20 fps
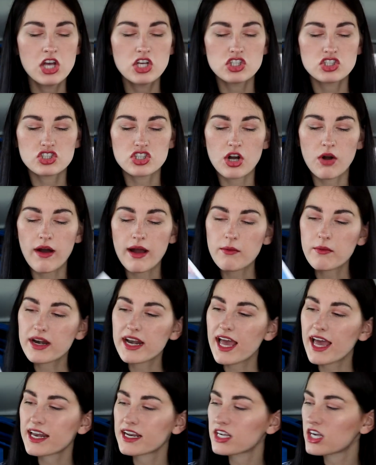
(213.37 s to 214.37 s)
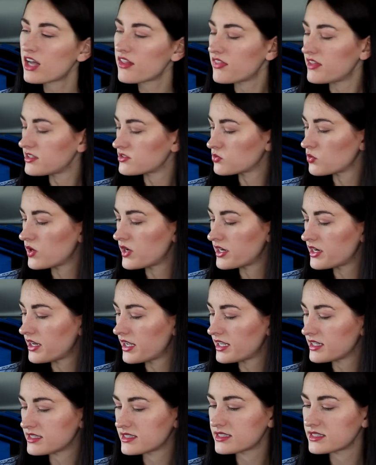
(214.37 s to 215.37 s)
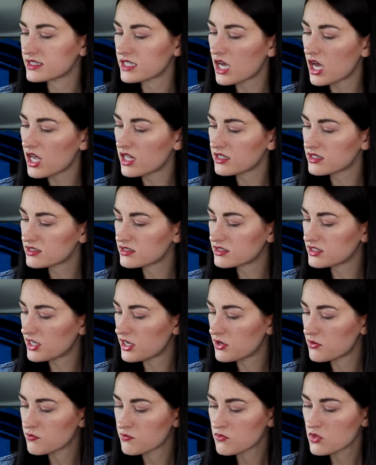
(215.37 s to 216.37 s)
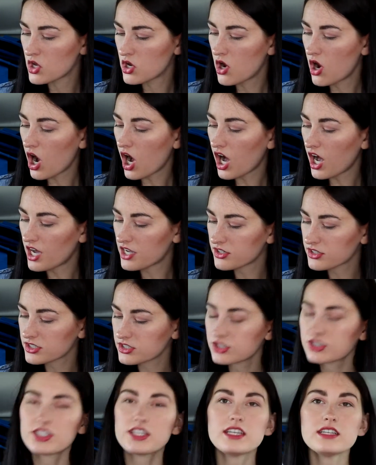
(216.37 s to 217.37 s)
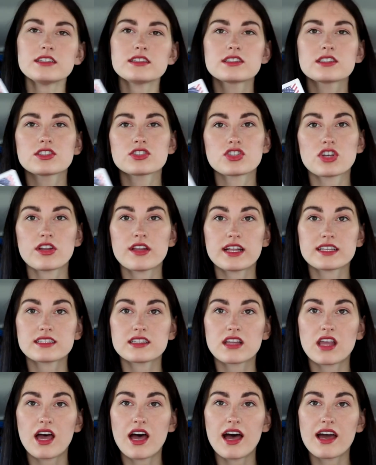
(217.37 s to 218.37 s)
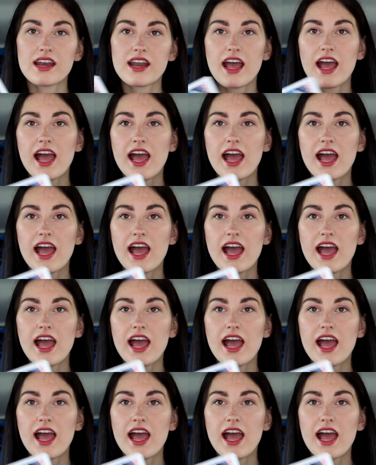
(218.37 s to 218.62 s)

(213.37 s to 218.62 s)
So I went ahead and got this one. It's, let's see, 100 sheets, so that's a lot.